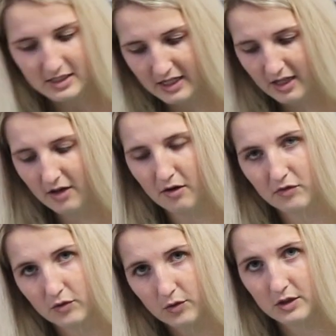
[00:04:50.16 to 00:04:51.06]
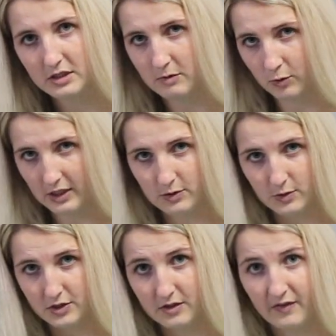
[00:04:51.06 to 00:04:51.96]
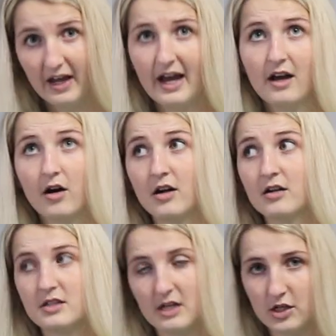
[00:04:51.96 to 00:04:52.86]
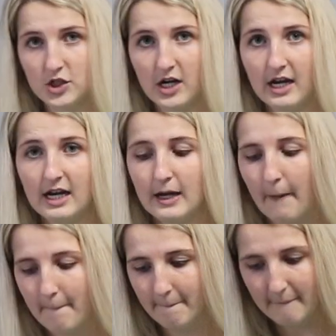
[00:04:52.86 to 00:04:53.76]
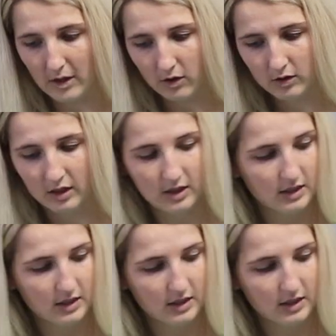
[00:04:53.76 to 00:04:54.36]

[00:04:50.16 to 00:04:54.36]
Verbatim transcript: D, of course, some great sources of that are sunshine, milk,